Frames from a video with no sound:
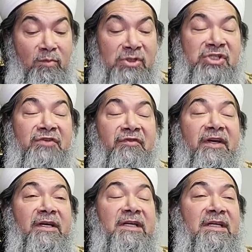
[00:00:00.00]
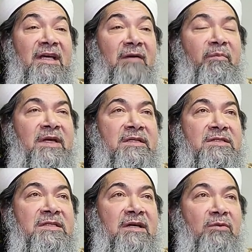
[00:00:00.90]
Mushfiqina
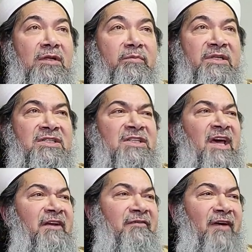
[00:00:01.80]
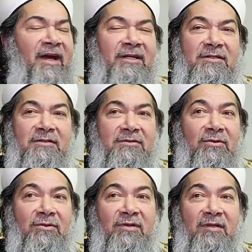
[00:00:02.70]
means they will be terrified to
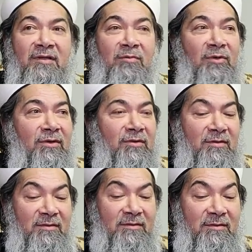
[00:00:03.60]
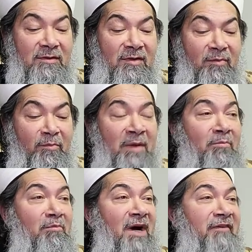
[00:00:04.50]
look in the book.
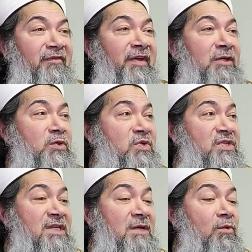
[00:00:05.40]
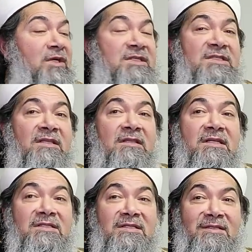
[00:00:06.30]
Mimma fi, to see what is in
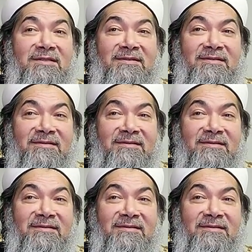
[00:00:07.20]
this.